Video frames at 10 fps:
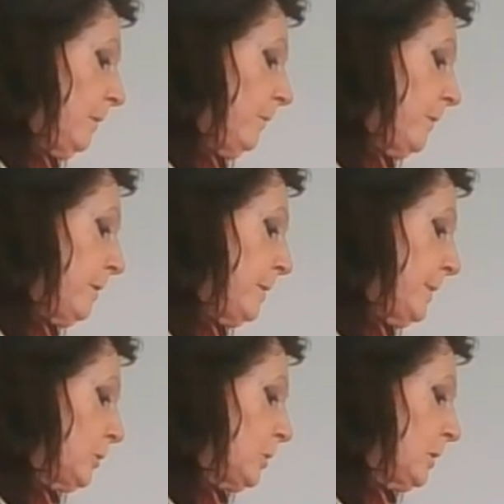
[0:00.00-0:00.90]
very
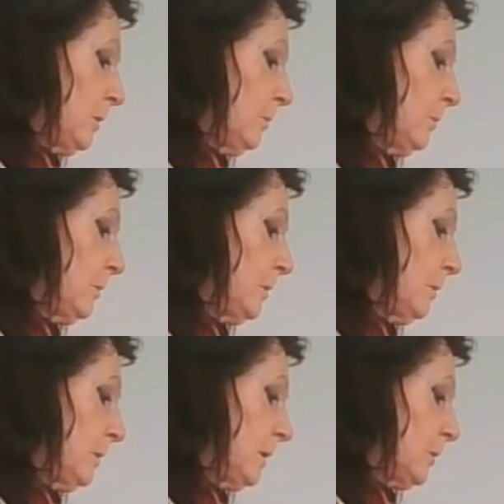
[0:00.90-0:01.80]
much so. So
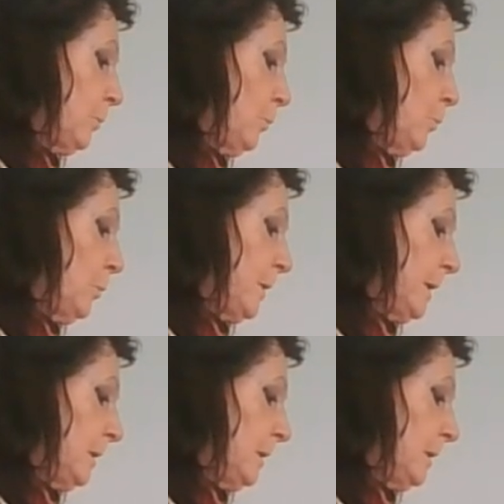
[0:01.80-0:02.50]
that's white,